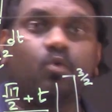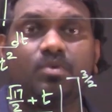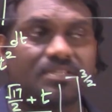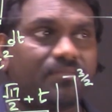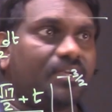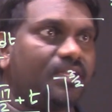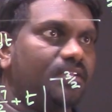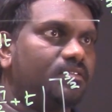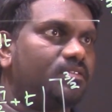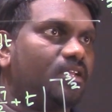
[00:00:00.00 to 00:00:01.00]
root
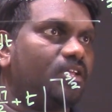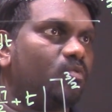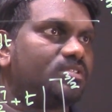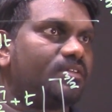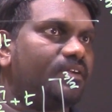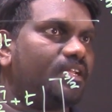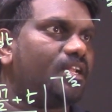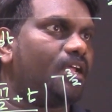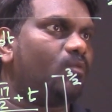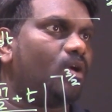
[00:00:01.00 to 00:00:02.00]
17, 3 root
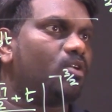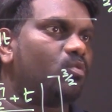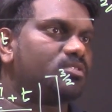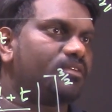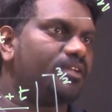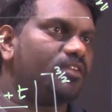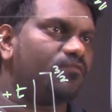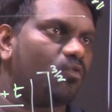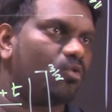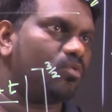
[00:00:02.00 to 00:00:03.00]
17 and 1 root
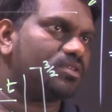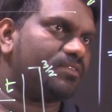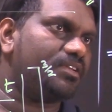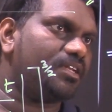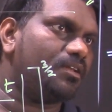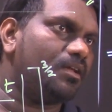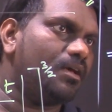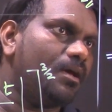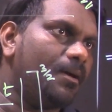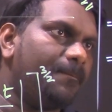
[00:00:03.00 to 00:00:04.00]
17, 4 root 17,